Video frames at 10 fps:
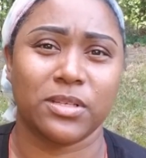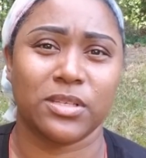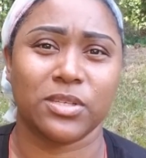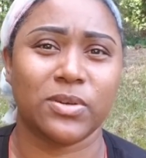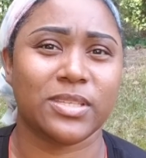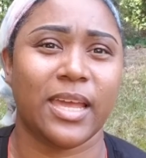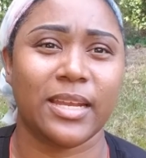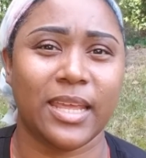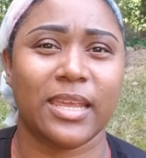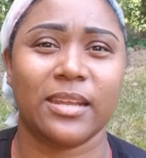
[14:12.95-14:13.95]
So it's
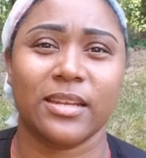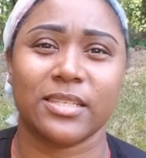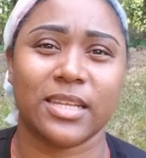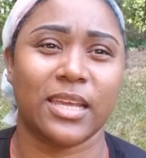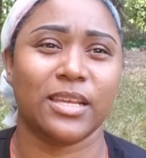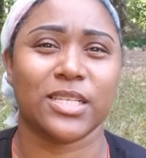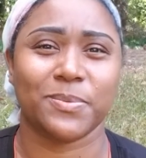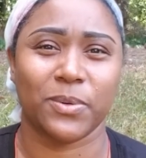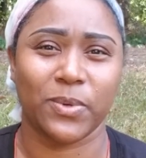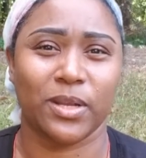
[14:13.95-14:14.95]
like they can understand us,
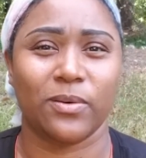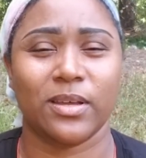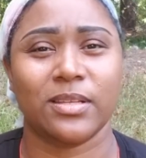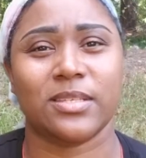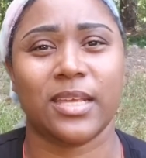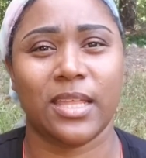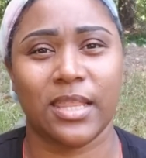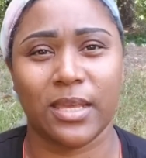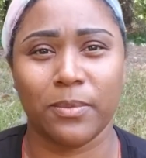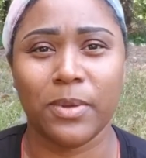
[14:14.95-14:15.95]
but we don't understand
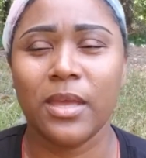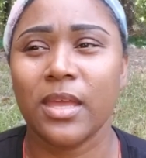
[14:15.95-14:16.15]
them.